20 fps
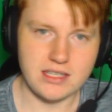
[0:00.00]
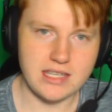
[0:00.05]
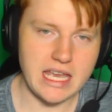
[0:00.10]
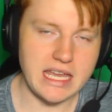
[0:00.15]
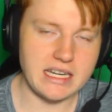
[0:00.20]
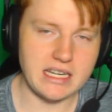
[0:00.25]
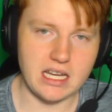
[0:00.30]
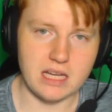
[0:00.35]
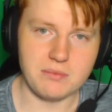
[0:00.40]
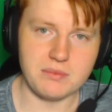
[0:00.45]

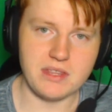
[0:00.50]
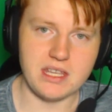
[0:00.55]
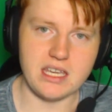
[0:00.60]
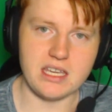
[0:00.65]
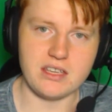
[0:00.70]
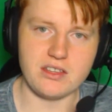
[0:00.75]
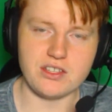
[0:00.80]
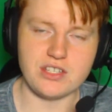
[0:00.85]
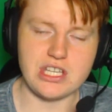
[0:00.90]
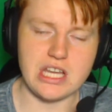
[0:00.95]
getting up
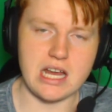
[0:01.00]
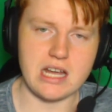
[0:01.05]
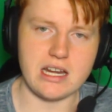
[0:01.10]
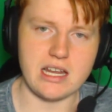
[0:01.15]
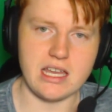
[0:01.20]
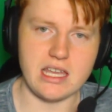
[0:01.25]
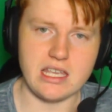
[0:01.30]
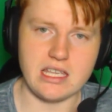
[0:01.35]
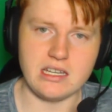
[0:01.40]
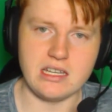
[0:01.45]
there. Got
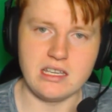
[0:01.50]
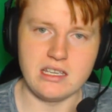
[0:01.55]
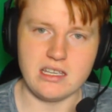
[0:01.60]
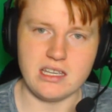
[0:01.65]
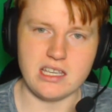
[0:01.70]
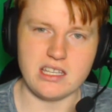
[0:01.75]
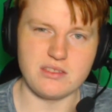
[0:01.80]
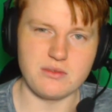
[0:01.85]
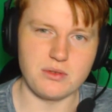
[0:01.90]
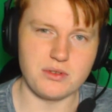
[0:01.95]
Jared Hayne,
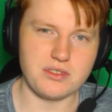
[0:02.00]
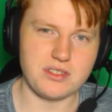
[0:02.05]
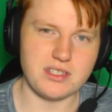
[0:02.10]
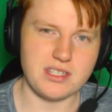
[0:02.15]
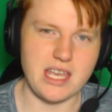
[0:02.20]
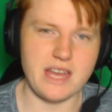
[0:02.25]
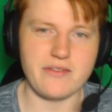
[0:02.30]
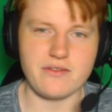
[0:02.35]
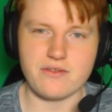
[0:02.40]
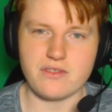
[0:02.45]
and the
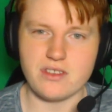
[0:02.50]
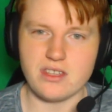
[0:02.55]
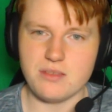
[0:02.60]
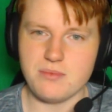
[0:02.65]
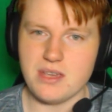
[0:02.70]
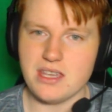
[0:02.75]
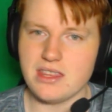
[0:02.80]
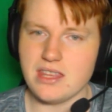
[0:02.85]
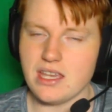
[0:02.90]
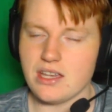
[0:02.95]
Roosters haven't
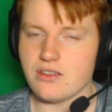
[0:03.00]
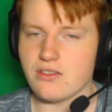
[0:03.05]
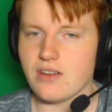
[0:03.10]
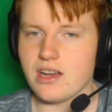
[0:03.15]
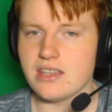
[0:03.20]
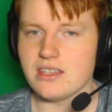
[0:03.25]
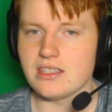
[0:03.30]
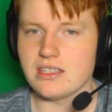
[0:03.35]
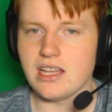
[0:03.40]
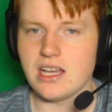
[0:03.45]
really been that
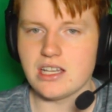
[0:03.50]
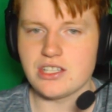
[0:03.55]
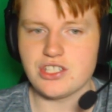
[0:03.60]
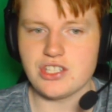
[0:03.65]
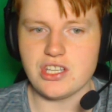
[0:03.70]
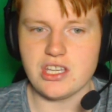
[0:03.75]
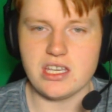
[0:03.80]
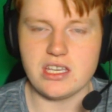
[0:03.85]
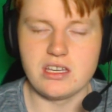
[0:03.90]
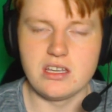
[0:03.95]
great the
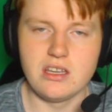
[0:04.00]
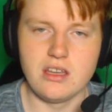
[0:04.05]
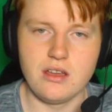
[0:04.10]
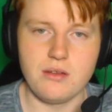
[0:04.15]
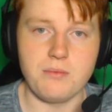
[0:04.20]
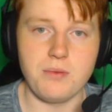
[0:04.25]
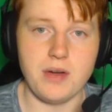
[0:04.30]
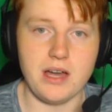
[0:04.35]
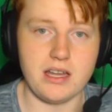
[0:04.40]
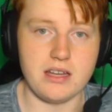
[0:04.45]
last year.
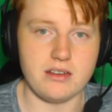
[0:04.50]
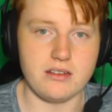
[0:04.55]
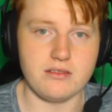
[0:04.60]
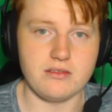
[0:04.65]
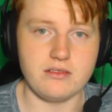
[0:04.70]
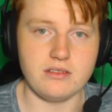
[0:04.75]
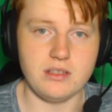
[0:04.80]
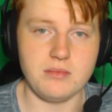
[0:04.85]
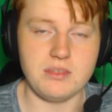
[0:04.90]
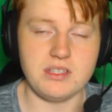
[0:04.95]
But
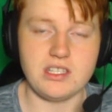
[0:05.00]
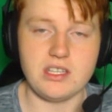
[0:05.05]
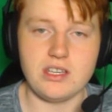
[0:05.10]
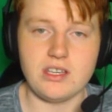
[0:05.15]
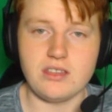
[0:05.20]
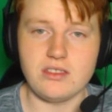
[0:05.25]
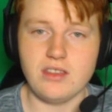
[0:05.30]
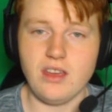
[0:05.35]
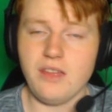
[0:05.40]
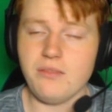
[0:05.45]
let me tell
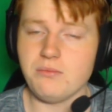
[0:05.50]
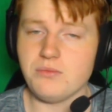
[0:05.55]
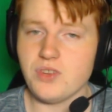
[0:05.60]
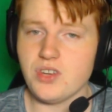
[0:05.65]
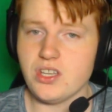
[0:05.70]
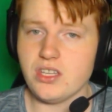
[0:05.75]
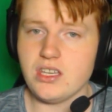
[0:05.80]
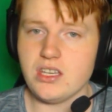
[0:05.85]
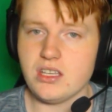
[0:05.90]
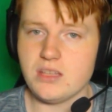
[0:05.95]
you, I'm
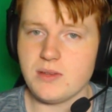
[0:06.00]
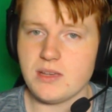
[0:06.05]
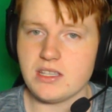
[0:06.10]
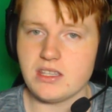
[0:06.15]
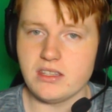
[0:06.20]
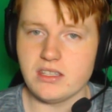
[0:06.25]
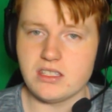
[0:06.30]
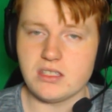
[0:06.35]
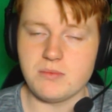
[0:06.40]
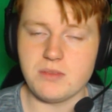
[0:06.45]
really
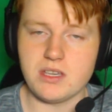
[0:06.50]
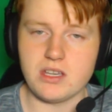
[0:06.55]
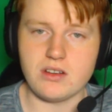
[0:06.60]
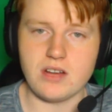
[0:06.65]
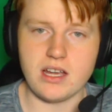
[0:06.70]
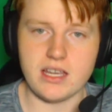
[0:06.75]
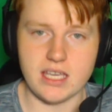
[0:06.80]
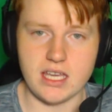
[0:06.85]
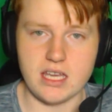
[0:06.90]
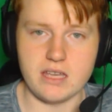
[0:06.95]
expecting this to be a
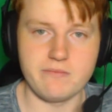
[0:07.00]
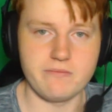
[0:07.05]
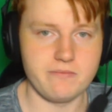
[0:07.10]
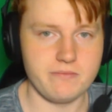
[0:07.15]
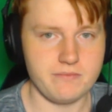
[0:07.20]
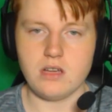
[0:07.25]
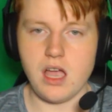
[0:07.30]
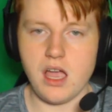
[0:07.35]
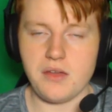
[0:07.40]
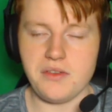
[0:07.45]
great game.
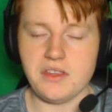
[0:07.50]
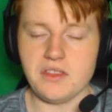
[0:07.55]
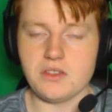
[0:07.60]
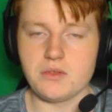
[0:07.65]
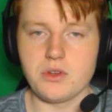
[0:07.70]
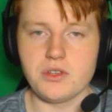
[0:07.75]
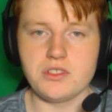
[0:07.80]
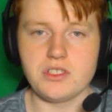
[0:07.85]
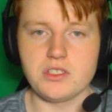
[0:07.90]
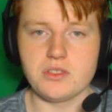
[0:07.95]
I think
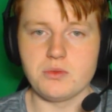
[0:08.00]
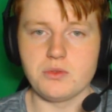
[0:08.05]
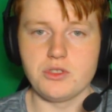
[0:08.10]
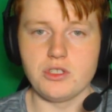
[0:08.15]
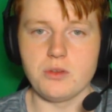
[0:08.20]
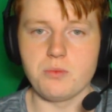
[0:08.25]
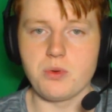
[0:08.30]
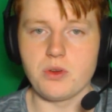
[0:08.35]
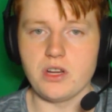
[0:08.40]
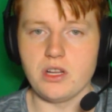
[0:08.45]
the Roosters will
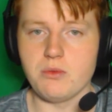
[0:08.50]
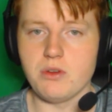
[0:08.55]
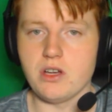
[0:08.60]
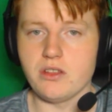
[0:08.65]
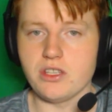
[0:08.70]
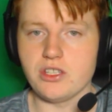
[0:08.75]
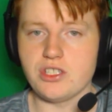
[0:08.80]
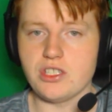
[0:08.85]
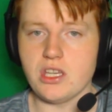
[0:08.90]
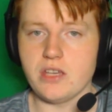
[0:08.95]
do pretty
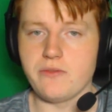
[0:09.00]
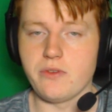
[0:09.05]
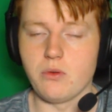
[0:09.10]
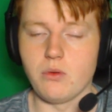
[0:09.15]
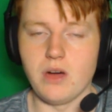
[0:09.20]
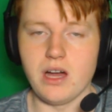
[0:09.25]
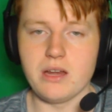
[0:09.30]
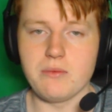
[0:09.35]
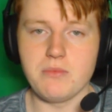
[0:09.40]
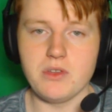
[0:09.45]
well this year.
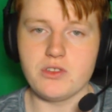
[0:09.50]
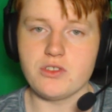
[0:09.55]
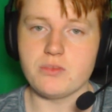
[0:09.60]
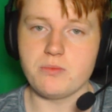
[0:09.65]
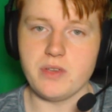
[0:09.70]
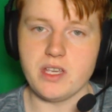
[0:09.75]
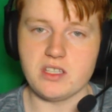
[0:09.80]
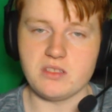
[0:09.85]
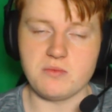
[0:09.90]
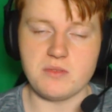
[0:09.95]
For one,
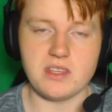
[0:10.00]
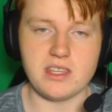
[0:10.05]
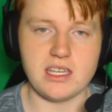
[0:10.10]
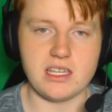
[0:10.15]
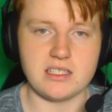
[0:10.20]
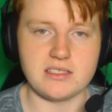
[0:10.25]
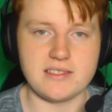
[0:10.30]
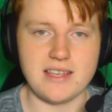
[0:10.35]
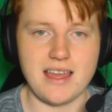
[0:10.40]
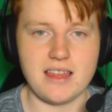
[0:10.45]
Mitchell Pearce will be
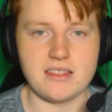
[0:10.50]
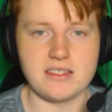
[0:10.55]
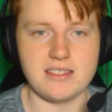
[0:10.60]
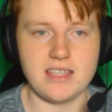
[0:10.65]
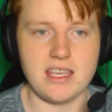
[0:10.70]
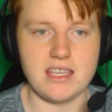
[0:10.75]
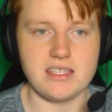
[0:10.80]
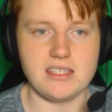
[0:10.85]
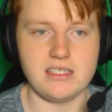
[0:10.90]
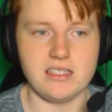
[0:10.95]
there to start the
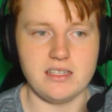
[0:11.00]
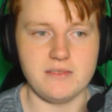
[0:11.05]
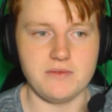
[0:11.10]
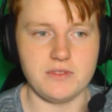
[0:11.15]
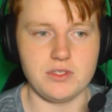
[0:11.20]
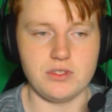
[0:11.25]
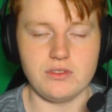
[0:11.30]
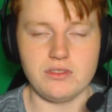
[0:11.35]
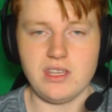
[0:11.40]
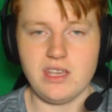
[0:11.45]
season. And
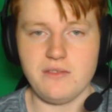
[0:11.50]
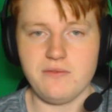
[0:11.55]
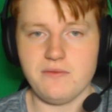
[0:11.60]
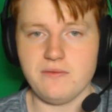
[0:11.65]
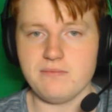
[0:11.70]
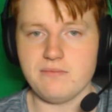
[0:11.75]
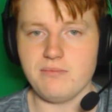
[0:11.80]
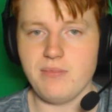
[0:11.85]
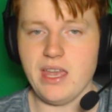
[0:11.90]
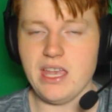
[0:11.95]
for two,
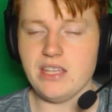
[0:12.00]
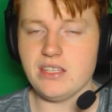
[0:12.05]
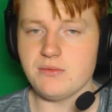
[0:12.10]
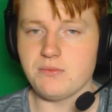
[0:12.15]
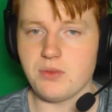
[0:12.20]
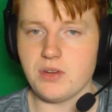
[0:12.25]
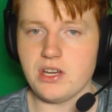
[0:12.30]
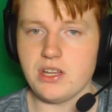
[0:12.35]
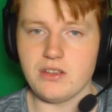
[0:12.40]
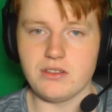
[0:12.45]
they've made
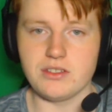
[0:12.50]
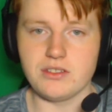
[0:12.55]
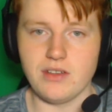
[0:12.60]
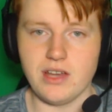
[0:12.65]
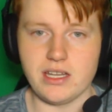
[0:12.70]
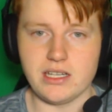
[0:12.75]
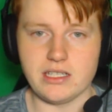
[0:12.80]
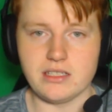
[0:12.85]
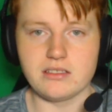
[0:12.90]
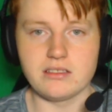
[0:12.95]
some pretty good
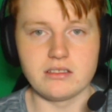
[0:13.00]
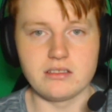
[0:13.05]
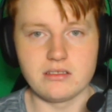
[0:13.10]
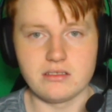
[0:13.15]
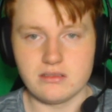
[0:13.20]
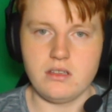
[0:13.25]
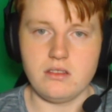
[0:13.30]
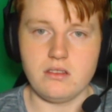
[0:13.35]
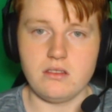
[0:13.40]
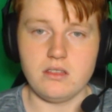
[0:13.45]
signings.
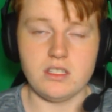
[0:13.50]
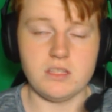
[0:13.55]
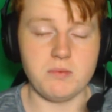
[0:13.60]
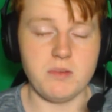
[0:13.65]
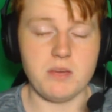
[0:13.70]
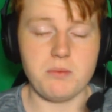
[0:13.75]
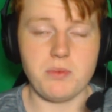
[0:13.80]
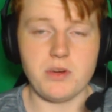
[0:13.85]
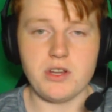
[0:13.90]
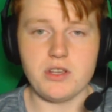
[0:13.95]
This
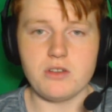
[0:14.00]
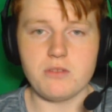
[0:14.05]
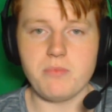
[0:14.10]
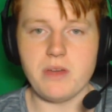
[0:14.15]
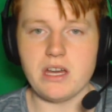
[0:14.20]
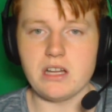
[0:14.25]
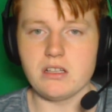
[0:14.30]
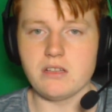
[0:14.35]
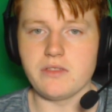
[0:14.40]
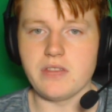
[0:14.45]
will be a pretty
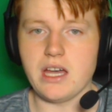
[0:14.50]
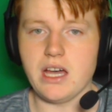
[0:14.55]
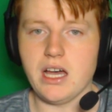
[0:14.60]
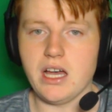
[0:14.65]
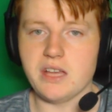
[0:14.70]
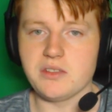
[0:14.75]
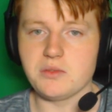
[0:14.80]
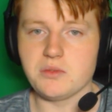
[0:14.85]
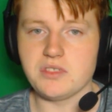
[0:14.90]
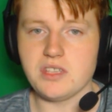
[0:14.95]
good battle of the
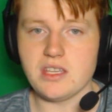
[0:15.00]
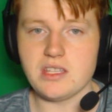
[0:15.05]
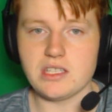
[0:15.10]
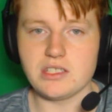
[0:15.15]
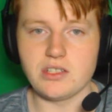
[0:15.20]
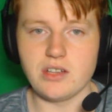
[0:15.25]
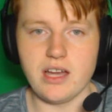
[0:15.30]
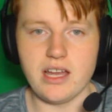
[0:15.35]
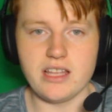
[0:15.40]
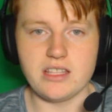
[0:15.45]
halves. We'll see
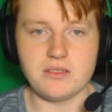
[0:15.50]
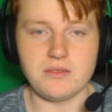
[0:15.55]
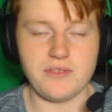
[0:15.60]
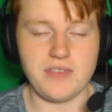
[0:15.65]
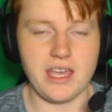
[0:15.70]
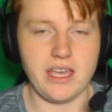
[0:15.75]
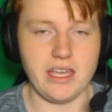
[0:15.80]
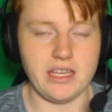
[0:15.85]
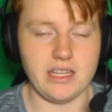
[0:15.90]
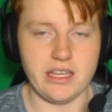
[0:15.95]
the Titans
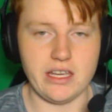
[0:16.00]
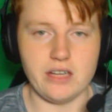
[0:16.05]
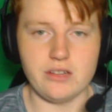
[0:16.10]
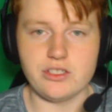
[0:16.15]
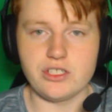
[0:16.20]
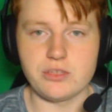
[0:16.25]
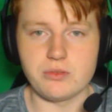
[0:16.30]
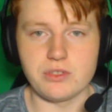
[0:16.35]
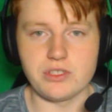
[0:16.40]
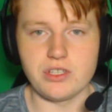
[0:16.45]
with Kane
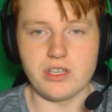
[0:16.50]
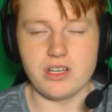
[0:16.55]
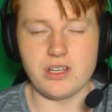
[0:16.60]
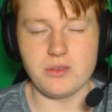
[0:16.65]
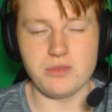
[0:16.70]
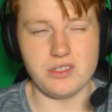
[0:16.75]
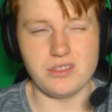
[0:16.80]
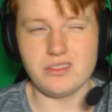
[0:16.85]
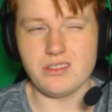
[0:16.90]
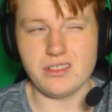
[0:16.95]
Elgee
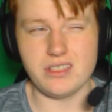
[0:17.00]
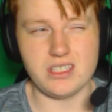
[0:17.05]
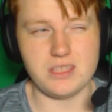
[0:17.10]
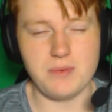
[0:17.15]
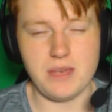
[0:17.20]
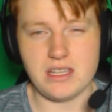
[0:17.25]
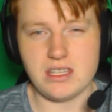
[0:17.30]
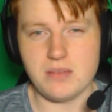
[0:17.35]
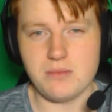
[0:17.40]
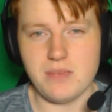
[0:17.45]
returning. You'd
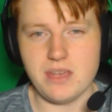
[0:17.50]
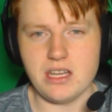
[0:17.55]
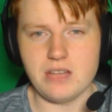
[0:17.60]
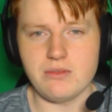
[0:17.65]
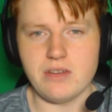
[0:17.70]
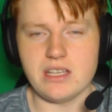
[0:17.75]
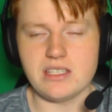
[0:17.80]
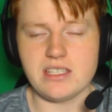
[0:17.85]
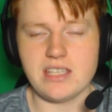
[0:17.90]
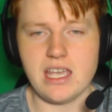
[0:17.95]
expect him
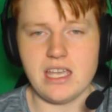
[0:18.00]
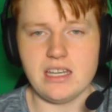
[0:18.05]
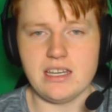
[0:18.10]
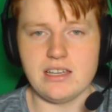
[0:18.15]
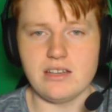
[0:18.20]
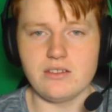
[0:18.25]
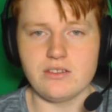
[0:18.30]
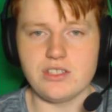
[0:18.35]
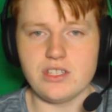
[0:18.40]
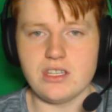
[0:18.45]
anyways.
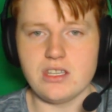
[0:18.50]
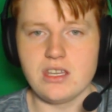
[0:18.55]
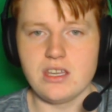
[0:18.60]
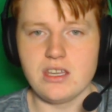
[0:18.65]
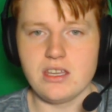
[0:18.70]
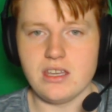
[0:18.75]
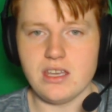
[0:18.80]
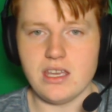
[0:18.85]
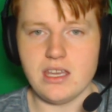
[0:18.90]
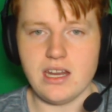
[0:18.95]
Kane Elgee
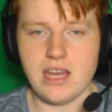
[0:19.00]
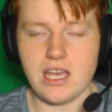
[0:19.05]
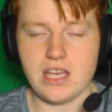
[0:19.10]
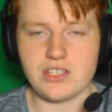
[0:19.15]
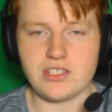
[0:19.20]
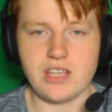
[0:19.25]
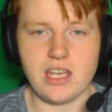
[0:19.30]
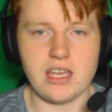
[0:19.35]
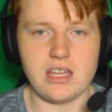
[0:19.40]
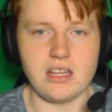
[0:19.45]
and
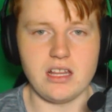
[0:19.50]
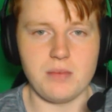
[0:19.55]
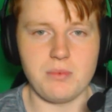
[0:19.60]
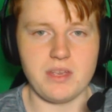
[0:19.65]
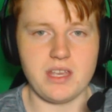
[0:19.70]
Ash Taylor